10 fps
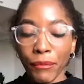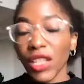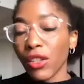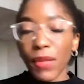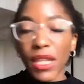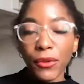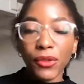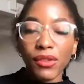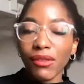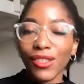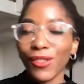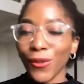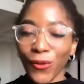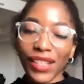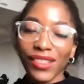people do
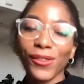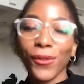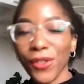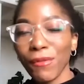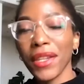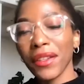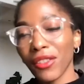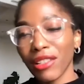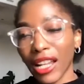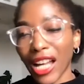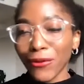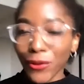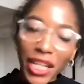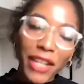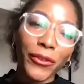things on social media. They're like
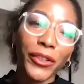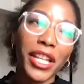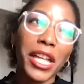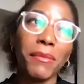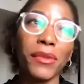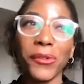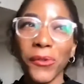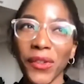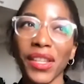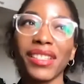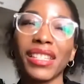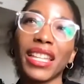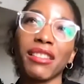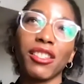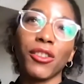advocate for them, they do this, and
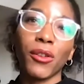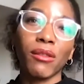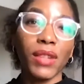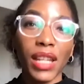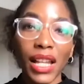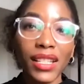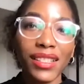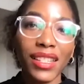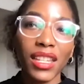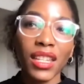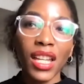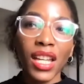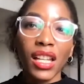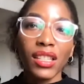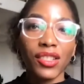then in reality
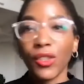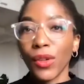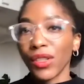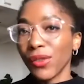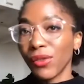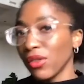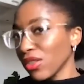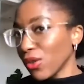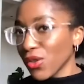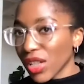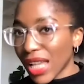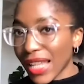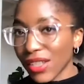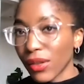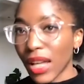they don't want to
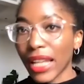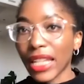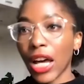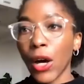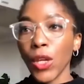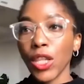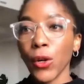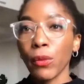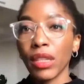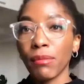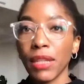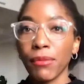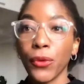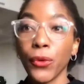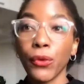socialize or hang out the
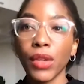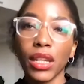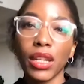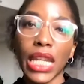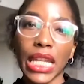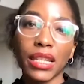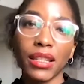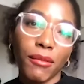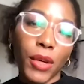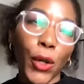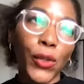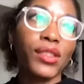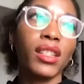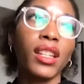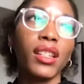people who really need the most.
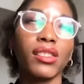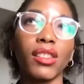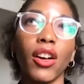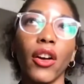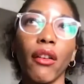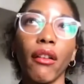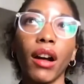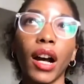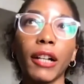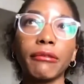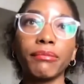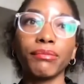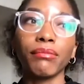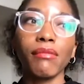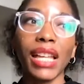So
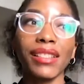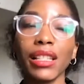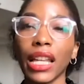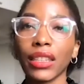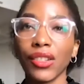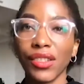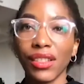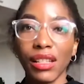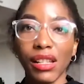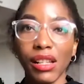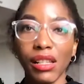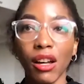I see like there's a lot